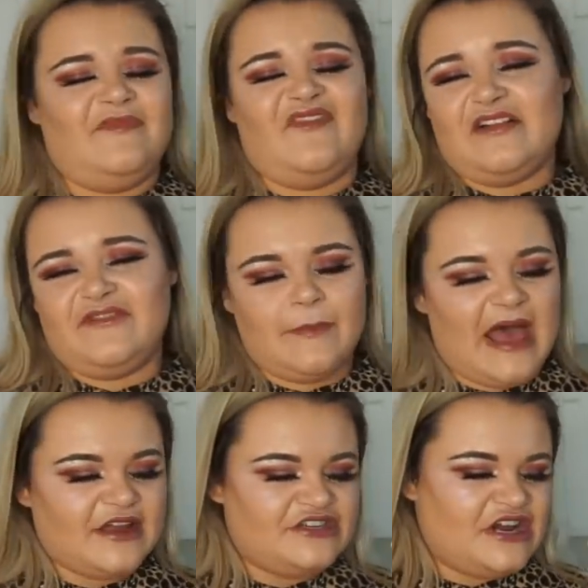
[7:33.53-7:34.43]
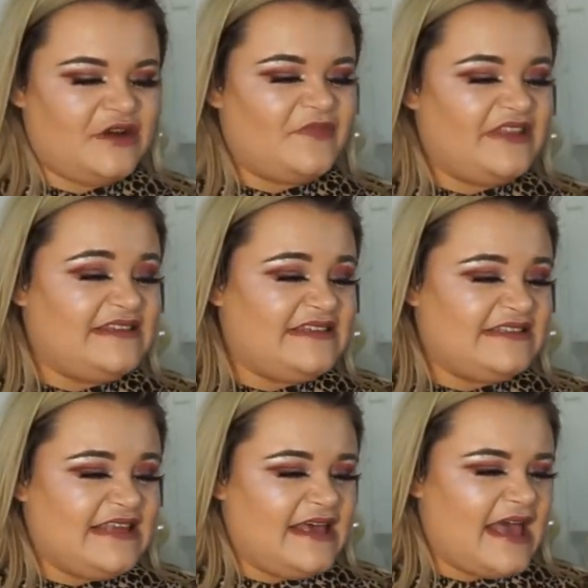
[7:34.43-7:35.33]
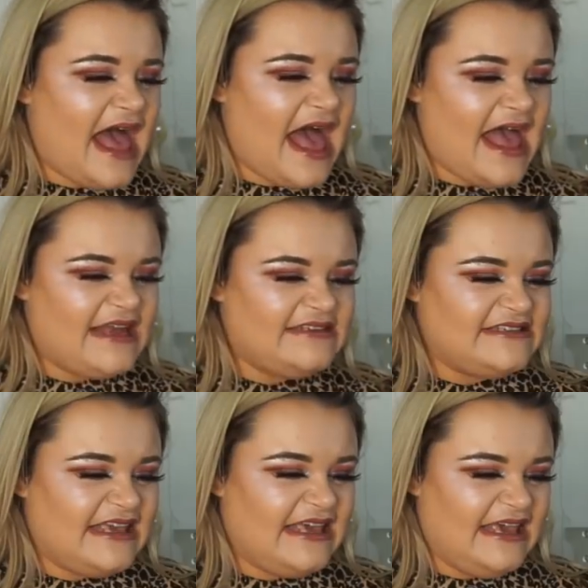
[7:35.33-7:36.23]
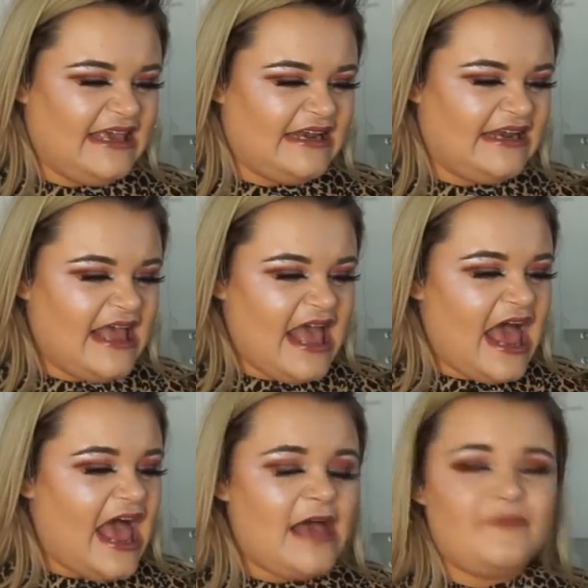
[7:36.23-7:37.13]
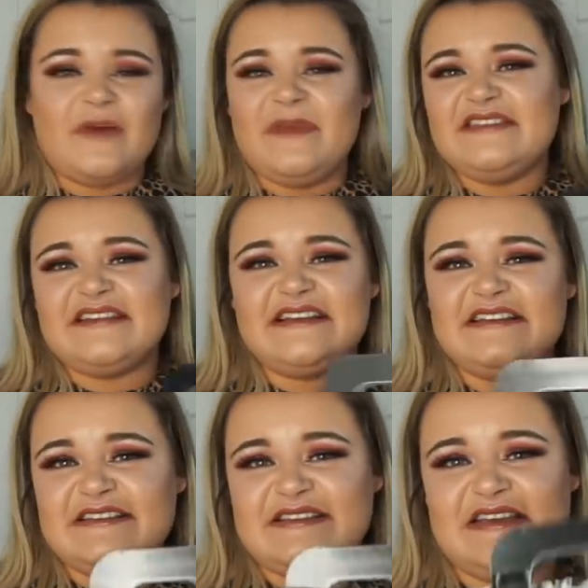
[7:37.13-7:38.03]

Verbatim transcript: fell for the packaging, but this is the hand keen, and um, they're basically just